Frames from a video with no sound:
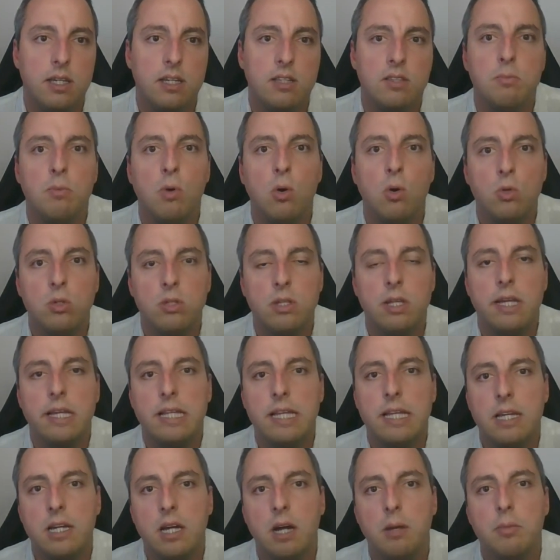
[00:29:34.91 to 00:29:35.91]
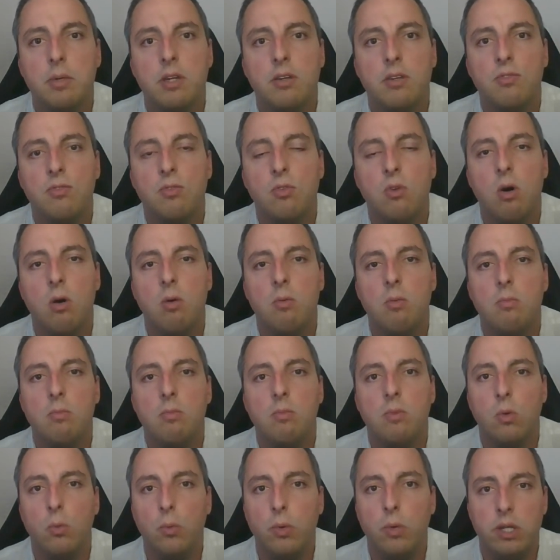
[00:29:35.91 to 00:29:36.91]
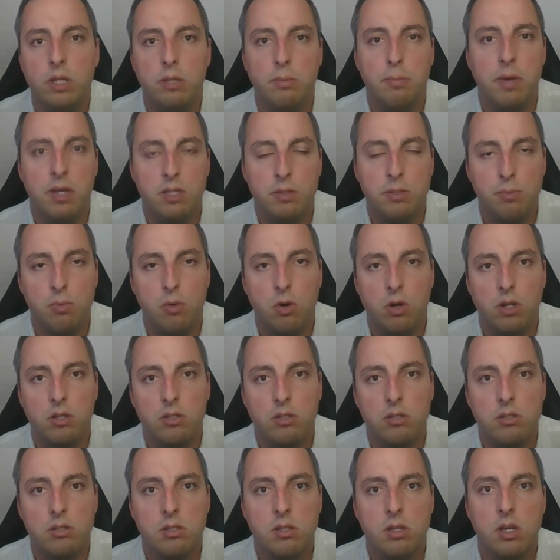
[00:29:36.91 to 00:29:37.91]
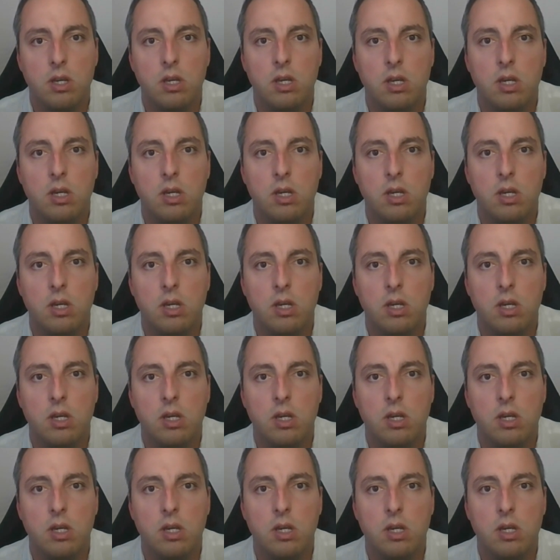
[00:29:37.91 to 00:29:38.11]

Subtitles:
is most likely coming from wheat-based products.